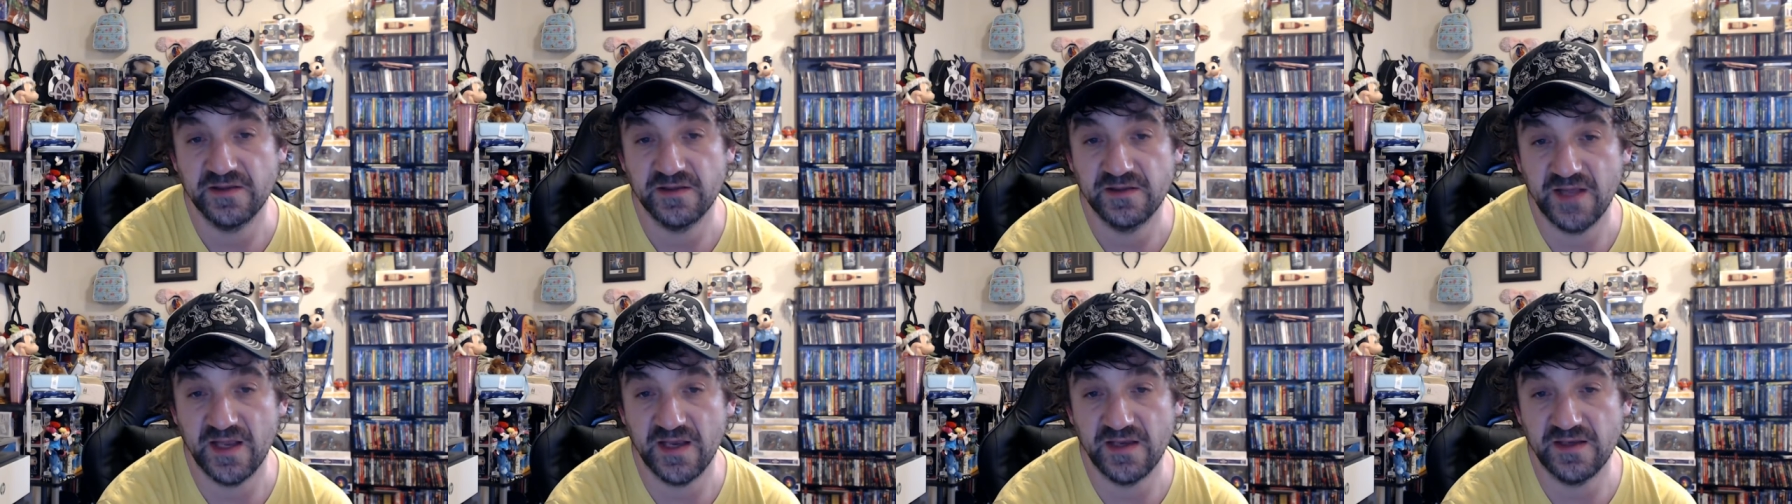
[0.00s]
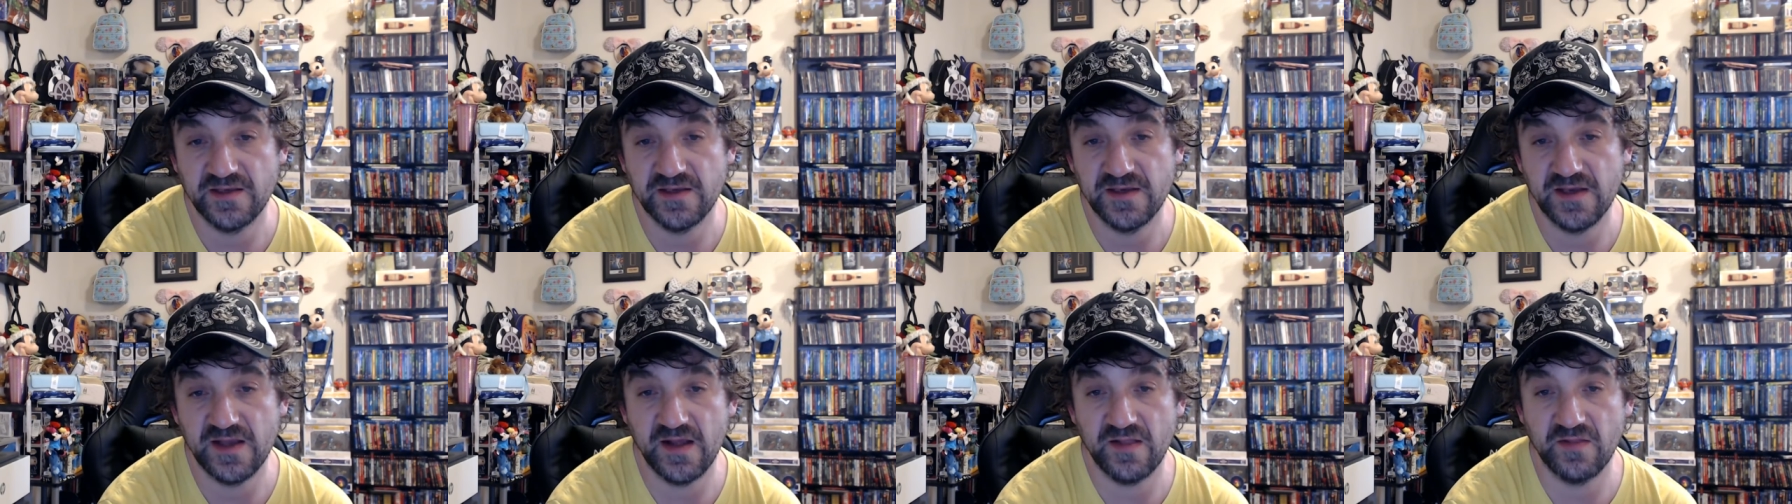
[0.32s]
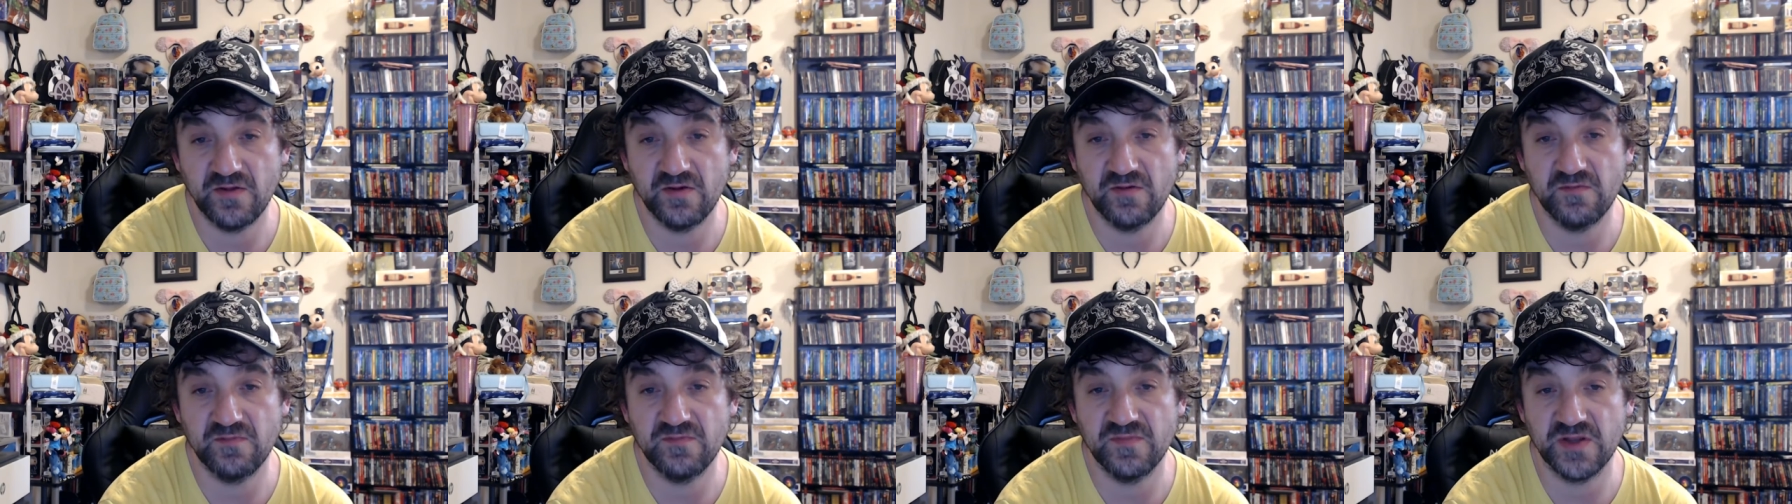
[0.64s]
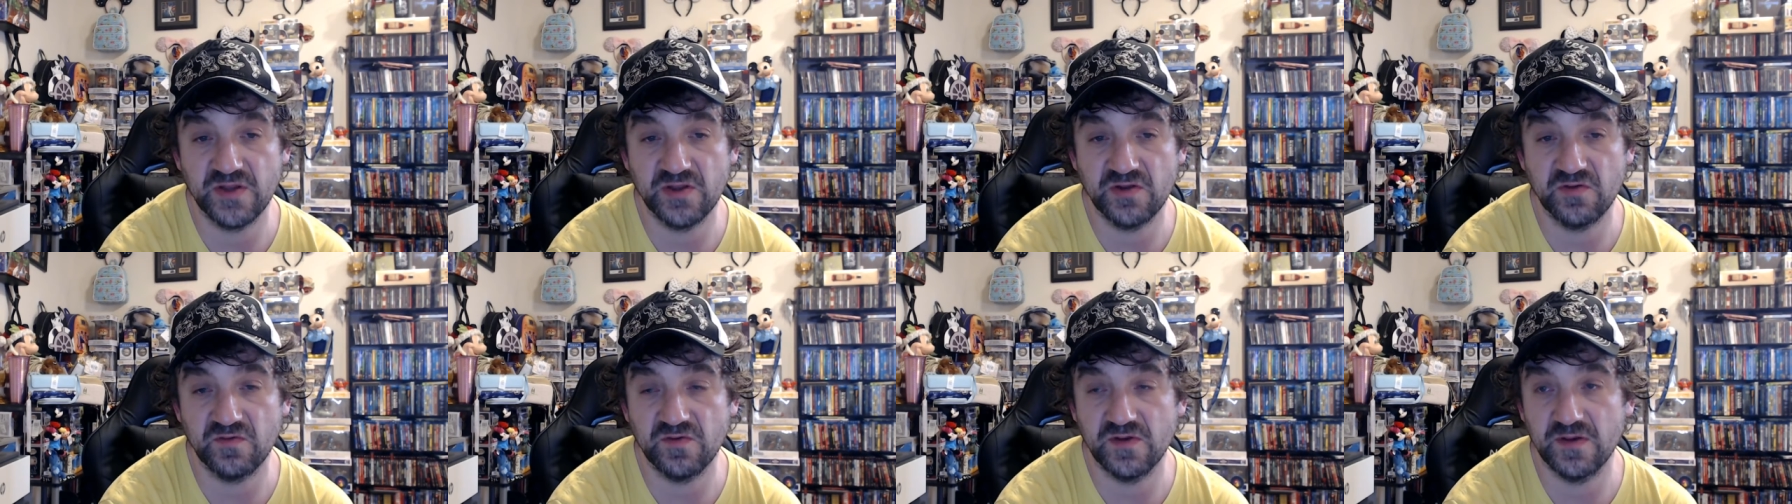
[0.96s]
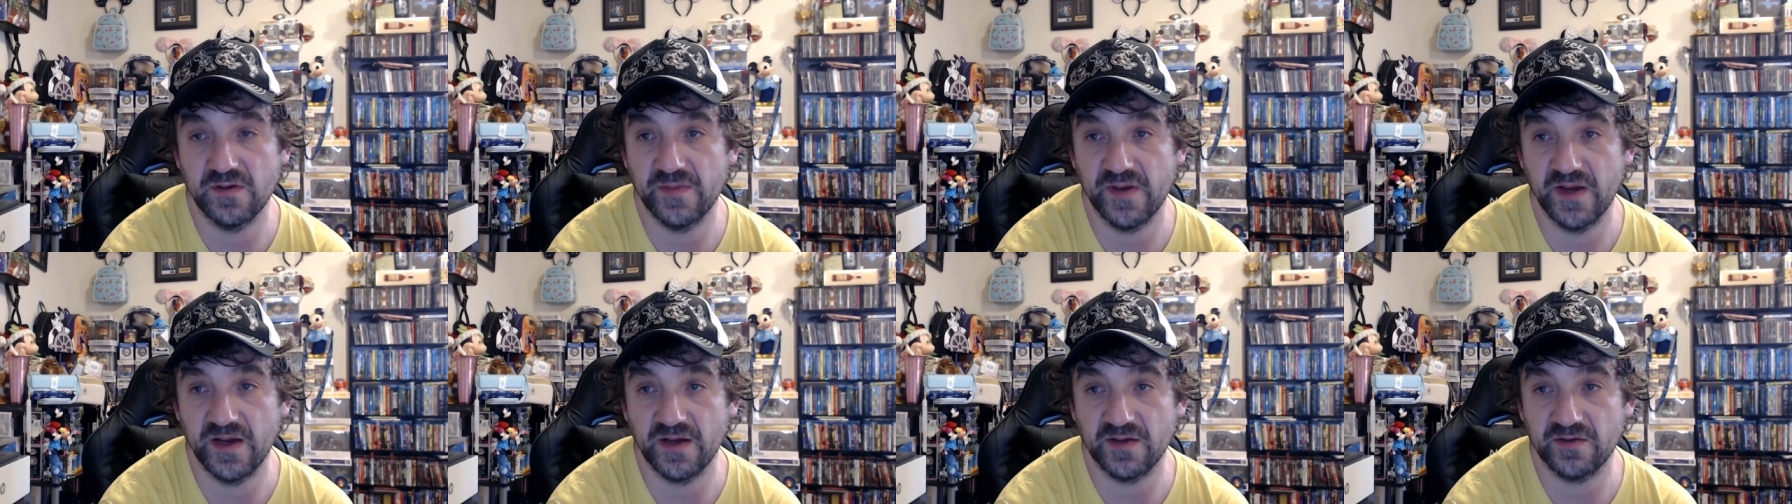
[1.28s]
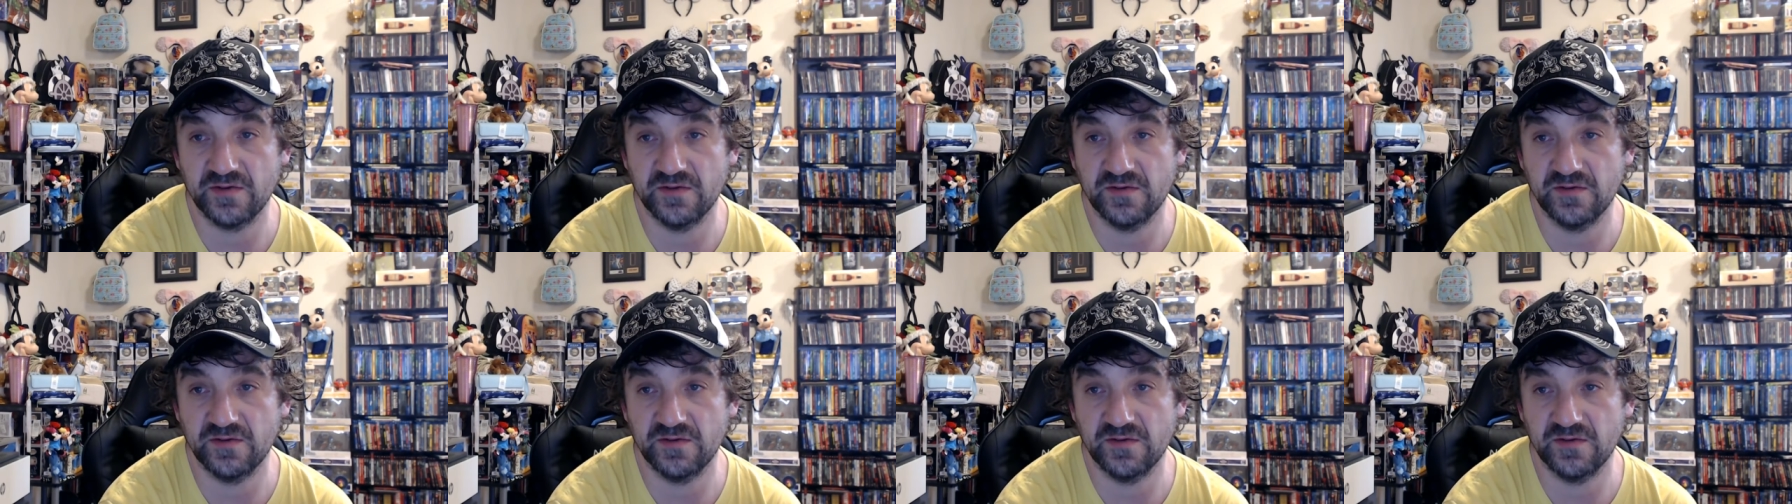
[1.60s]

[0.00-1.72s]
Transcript: $10 mystery box.